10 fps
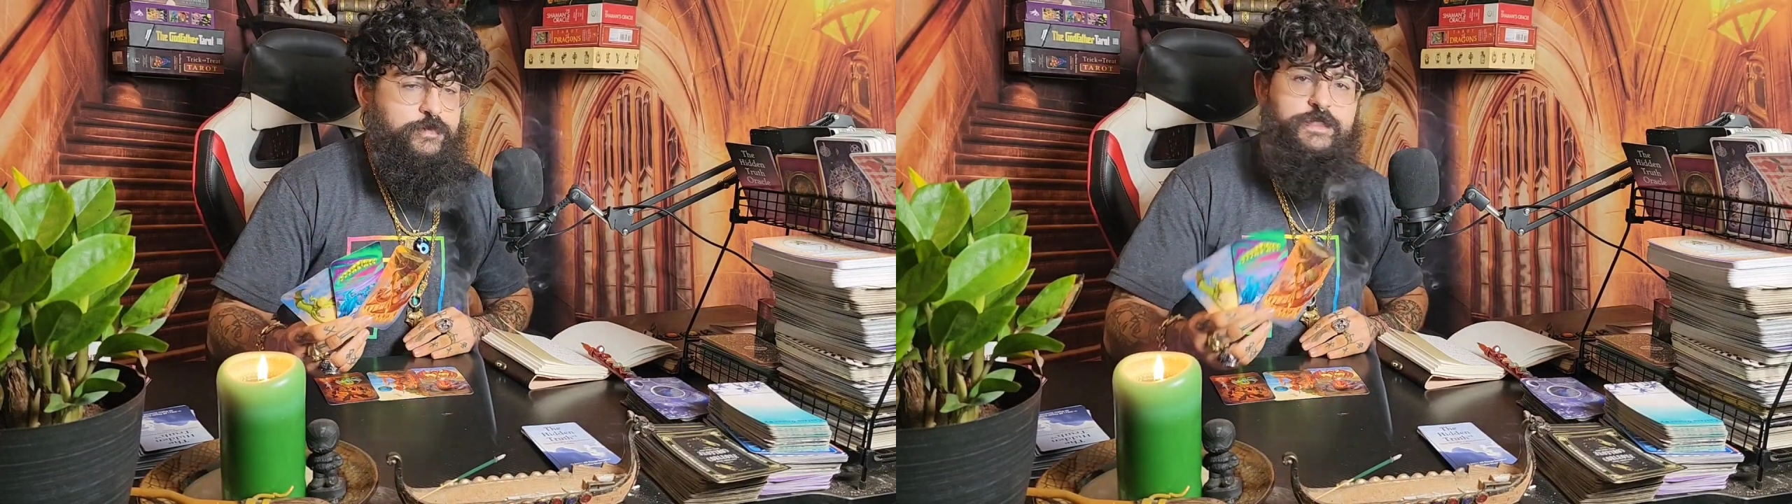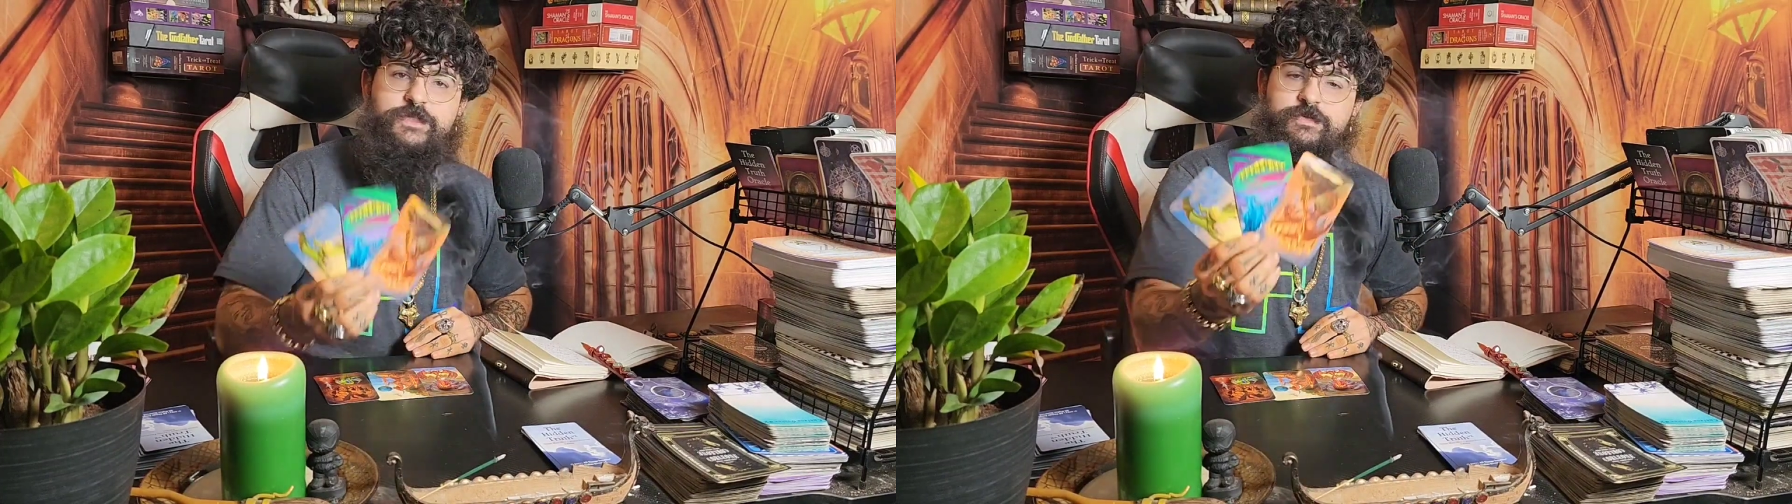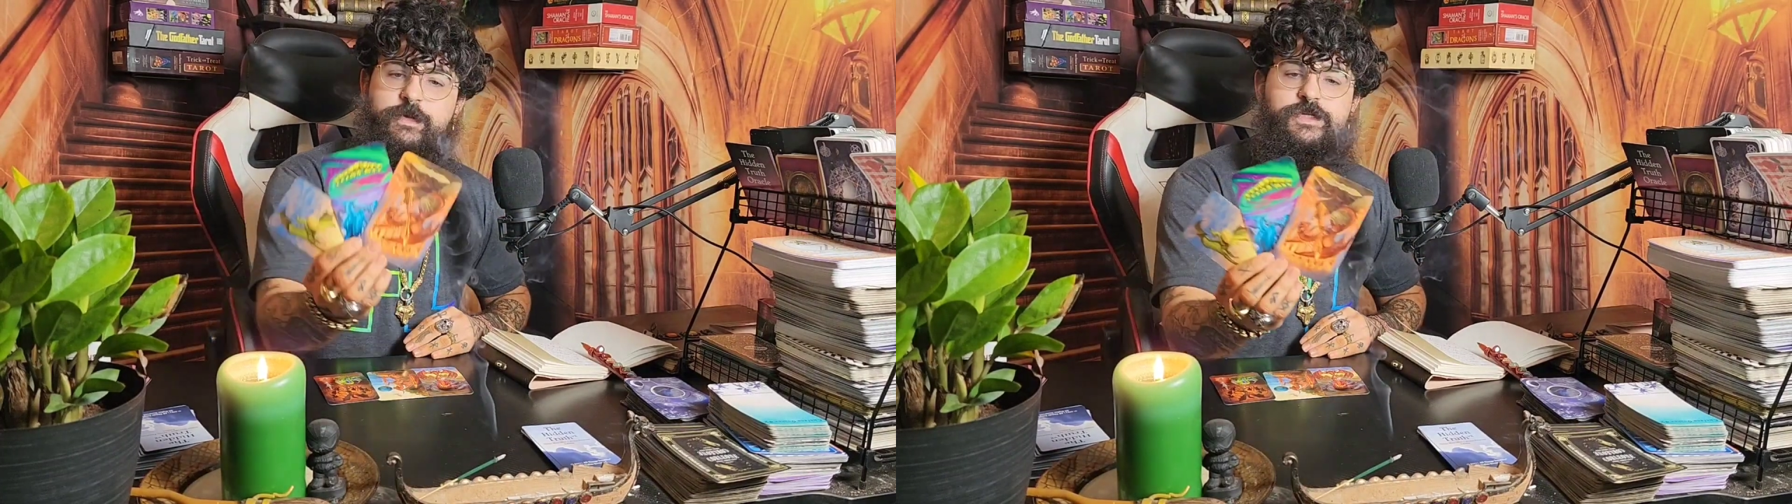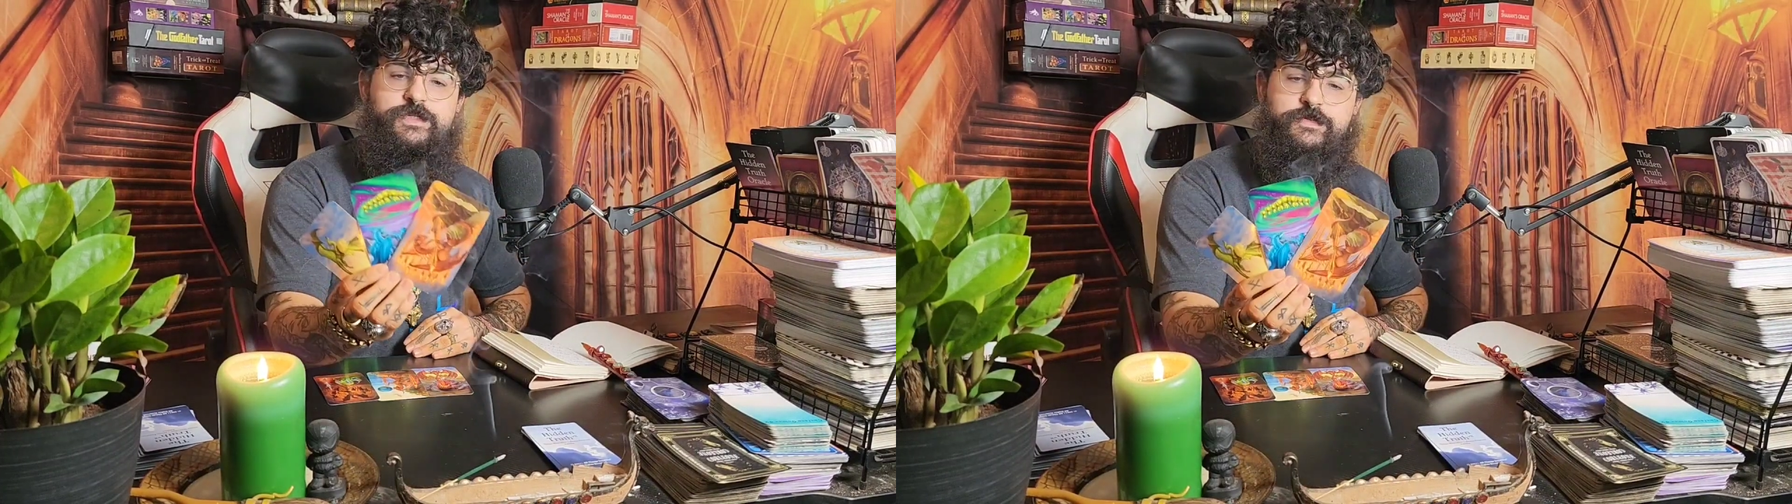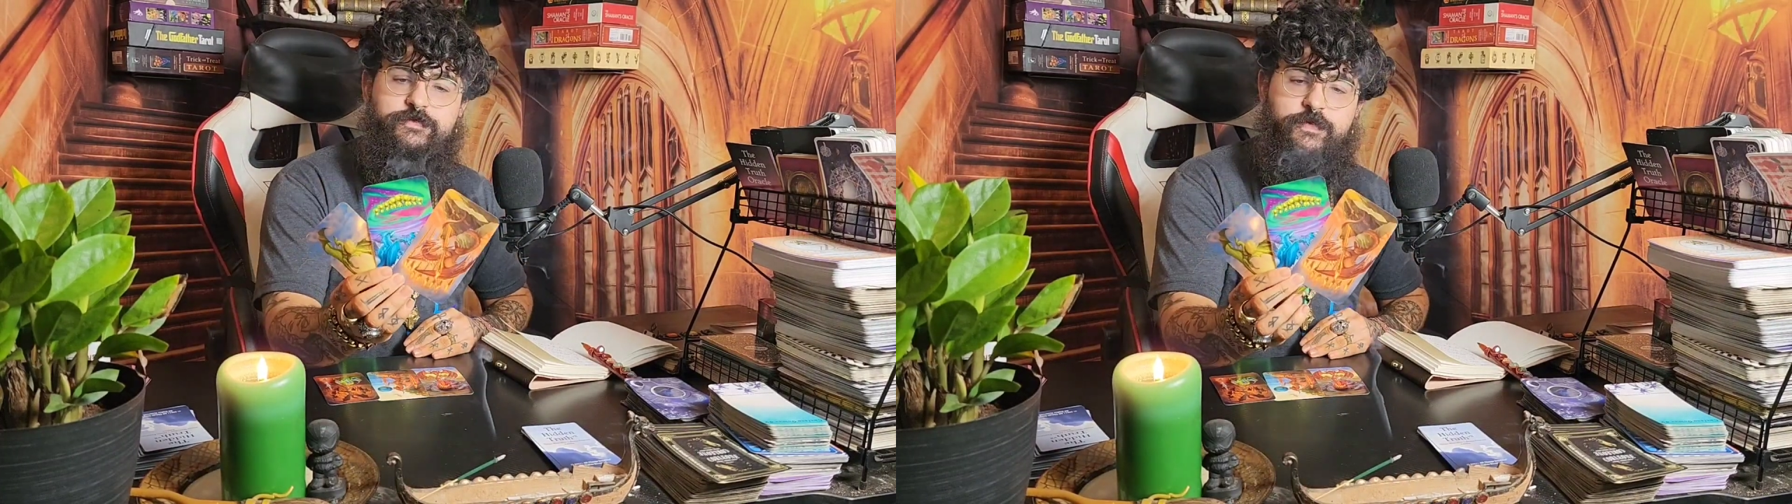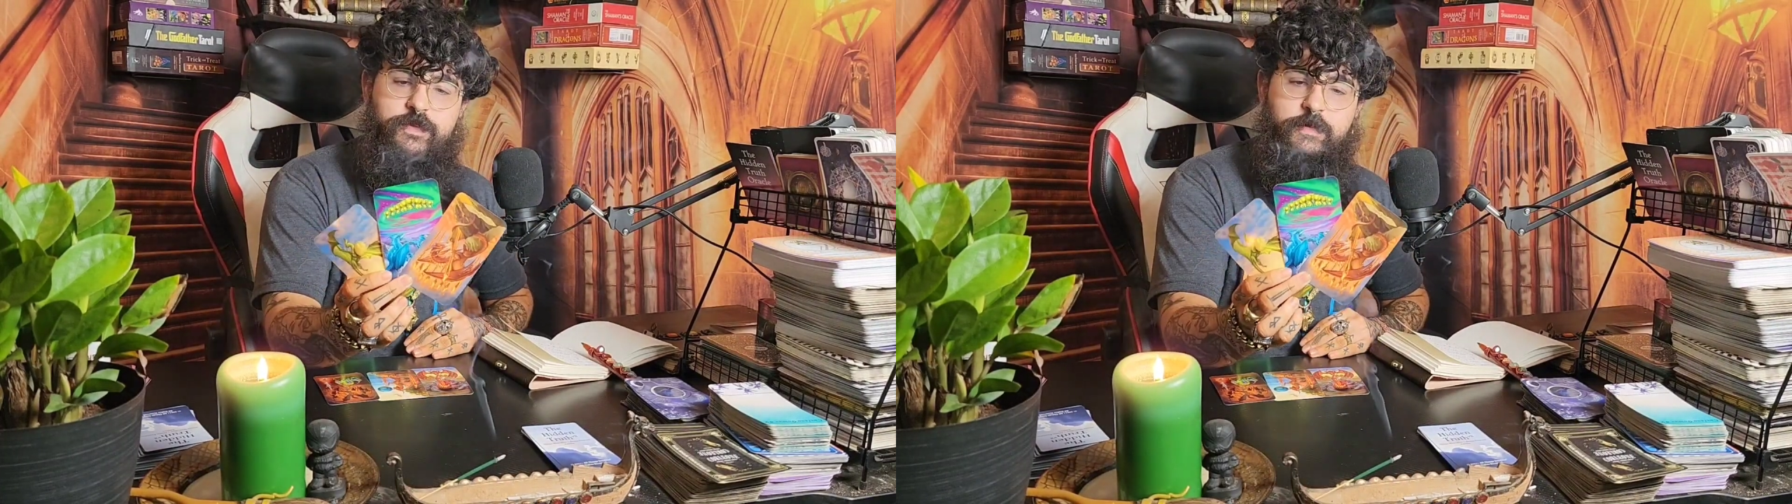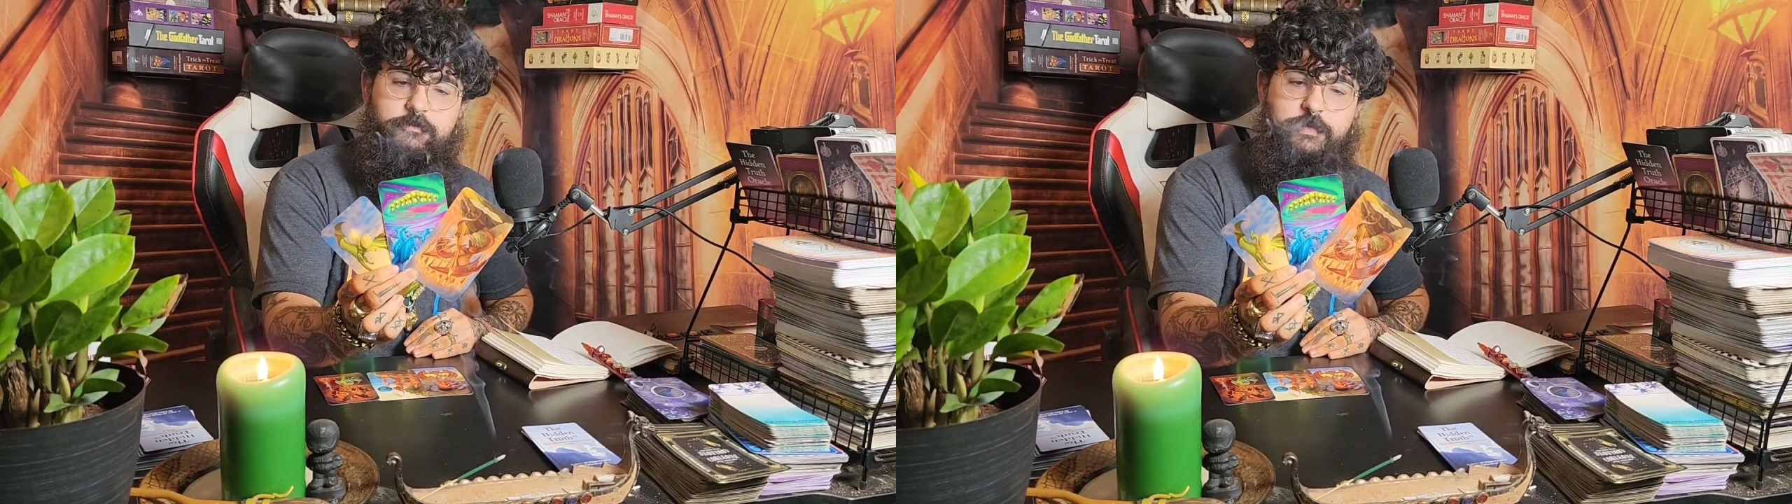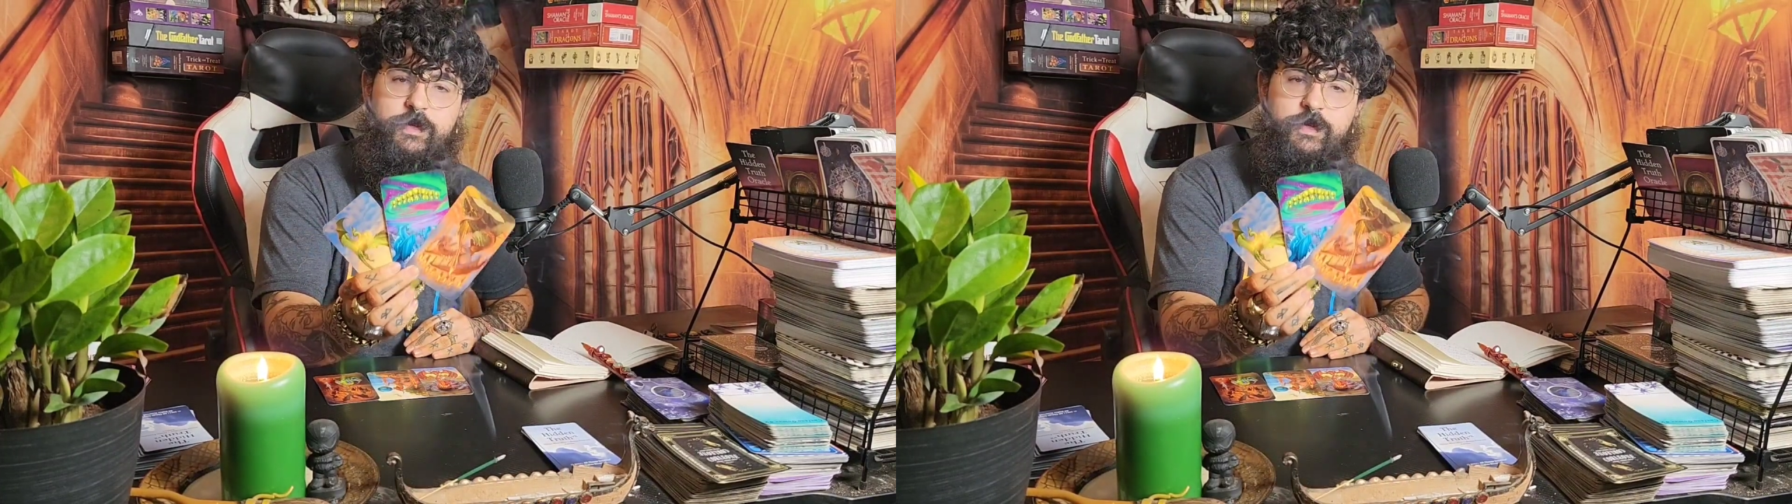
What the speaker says: situations for them.